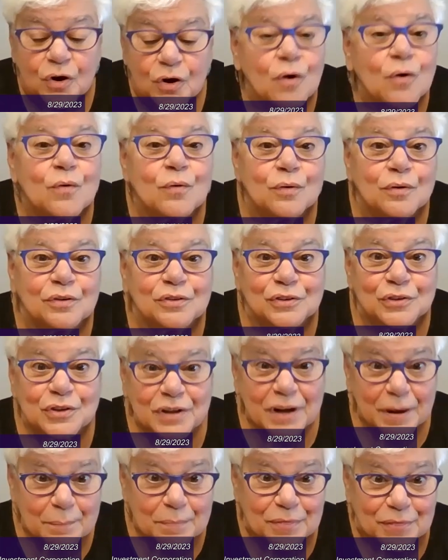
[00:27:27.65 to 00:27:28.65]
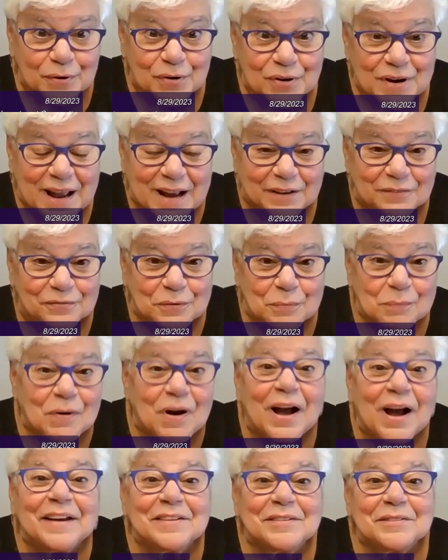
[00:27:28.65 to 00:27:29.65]
go look up Third Act
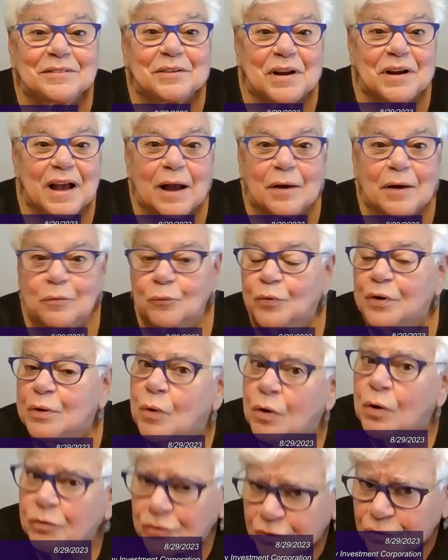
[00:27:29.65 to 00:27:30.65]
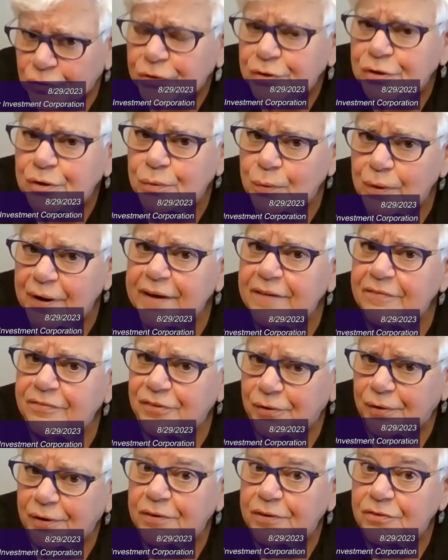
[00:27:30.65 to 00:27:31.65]
Vermont. We won't turn you away
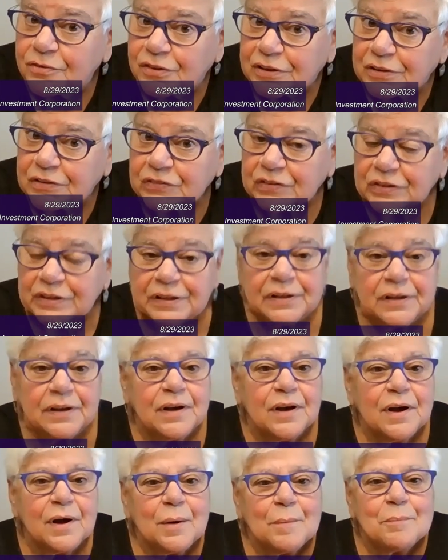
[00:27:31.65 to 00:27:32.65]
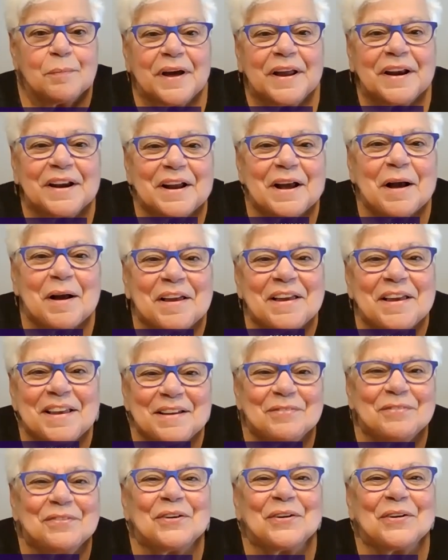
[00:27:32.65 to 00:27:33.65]
if you're under 60, but uh,
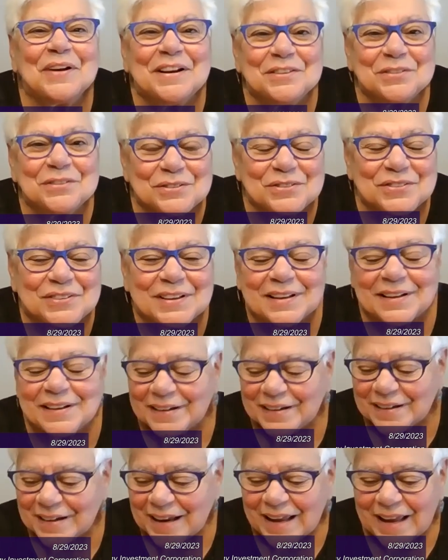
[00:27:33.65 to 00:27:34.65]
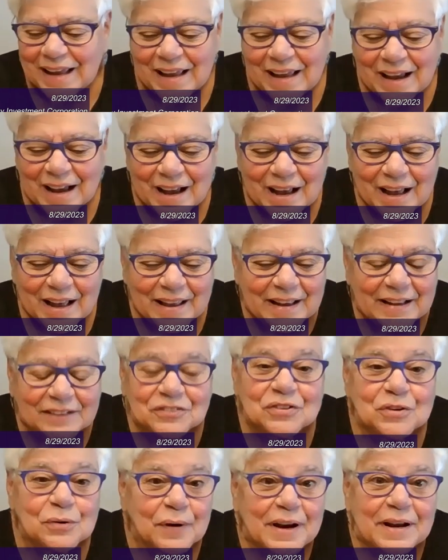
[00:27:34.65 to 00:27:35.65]
if you're interested, uh,
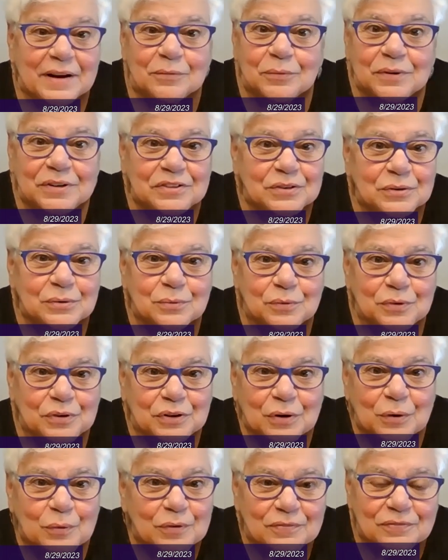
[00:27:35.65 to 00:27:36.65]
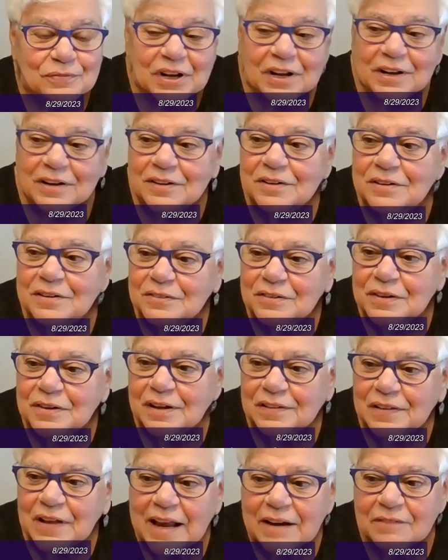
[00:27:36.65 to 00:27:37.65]
it's great. We do, you know, we've done
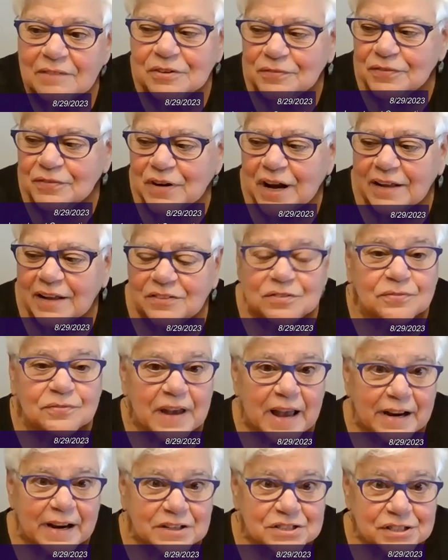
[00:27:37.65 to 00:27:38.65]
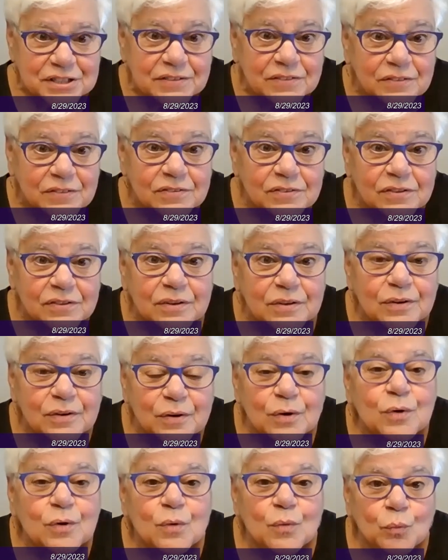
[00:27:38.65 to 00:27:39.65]
a lot of different kinds of actions.
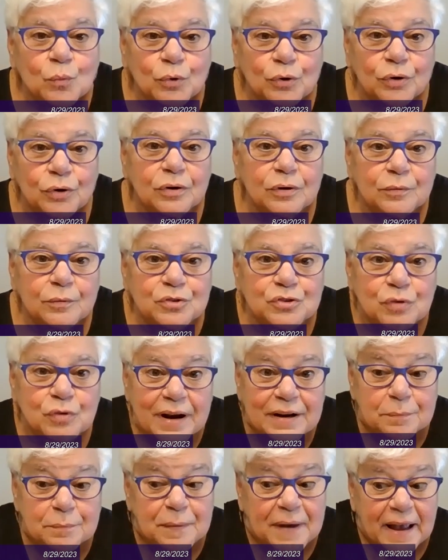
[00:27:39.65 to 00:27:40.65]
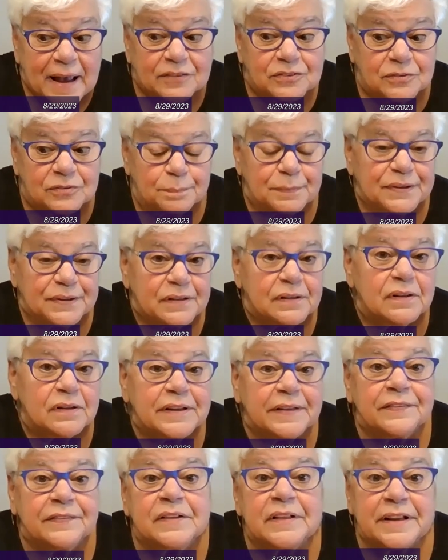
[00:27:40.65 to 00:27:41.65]
We're trying to pass a
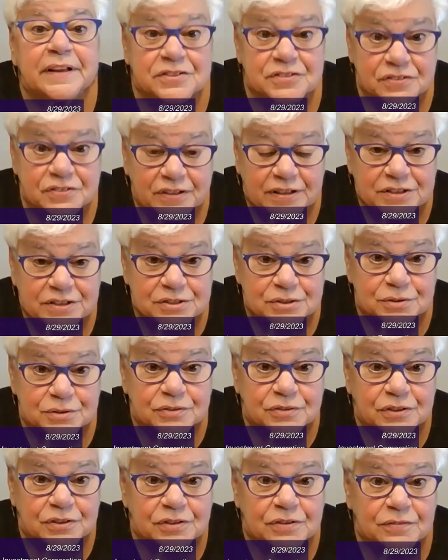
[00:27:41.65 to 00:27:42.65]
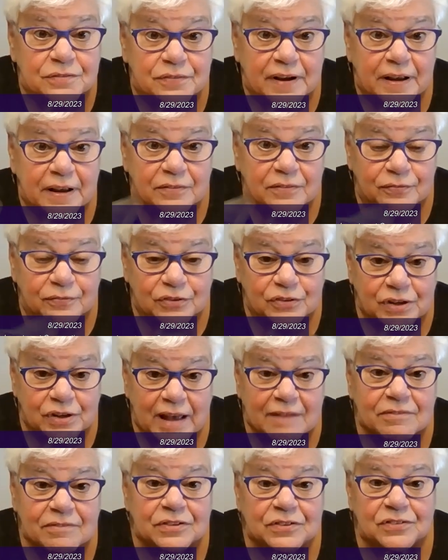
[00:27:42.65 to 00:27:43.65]
bill in the legislature to divest,
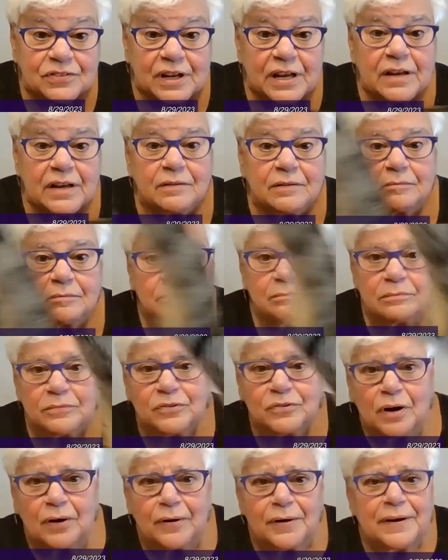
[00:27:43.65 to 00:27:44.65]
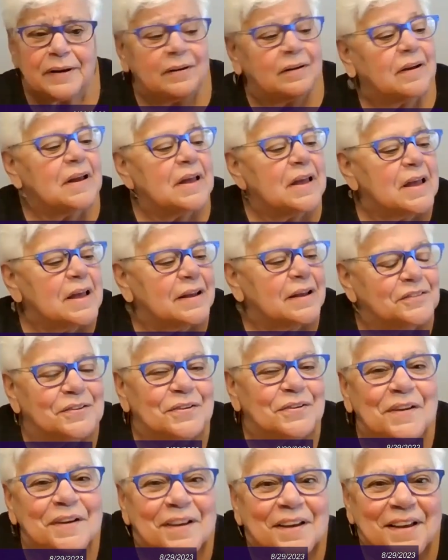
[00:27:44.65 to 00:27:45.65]
to have the state, sorry,
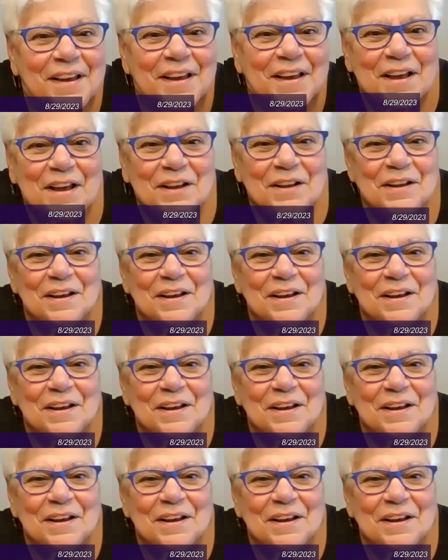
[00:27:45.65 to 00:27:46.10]
oh,